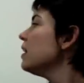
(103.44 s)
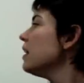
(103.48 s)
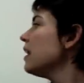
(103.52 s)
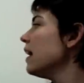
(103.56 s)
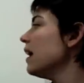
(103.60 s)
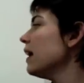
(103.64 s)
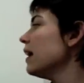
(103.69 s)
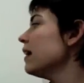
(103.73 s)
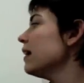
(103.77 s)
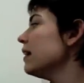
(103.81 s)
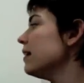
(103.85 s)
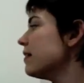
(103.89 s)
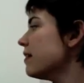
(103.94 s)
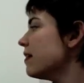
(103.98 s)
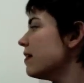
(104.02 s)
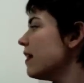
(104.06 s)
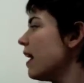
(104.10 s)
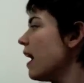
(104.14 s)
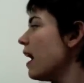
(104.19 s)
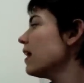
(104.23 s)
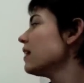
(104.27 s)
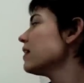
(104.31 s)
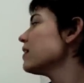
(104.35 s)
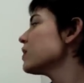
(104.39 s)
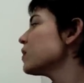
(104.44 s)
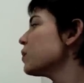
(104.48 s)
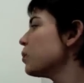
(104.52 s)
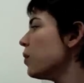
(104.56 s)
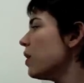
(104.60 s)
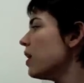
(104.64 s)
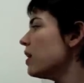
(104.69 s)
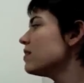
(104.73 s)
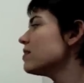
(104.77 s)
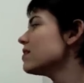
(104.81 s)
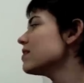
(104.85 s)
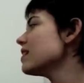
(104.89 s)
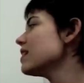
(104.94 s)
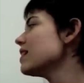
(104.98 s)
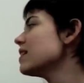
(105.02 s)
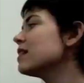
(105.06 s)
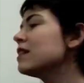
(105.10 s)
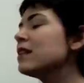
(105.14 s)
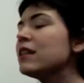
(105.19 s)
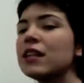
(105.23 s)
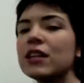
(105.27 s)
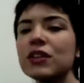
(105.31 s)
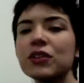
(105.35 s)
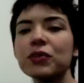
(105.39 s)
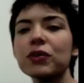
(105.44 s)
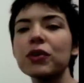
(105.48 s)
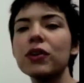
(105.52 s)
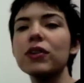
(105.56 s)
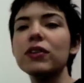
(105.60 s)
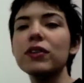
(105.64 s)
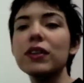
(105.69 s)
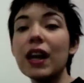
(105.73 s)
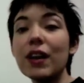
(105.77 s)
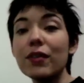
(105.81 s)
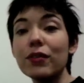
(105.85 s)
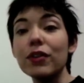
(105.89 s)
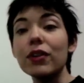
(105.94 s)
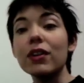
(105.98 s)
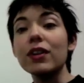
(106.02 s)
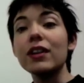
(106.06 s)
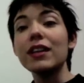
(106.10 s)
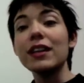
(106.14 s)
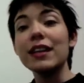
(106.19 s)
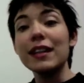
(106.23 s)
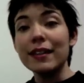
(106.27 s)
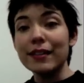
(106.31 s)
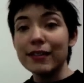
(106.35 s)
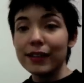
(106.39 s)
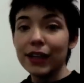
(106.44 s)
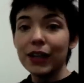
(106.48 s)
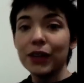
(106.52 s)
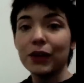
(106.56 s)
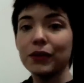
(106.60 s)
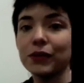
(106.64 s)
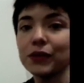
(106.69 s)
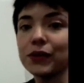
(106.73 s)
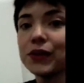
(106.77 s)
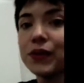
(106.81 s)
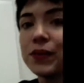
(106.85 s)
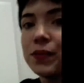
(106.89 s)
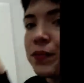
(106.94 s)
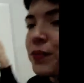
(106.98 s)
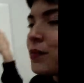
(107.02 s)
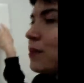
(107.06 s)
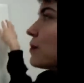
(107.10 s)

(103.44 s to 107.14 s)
and that is what the literal level entails.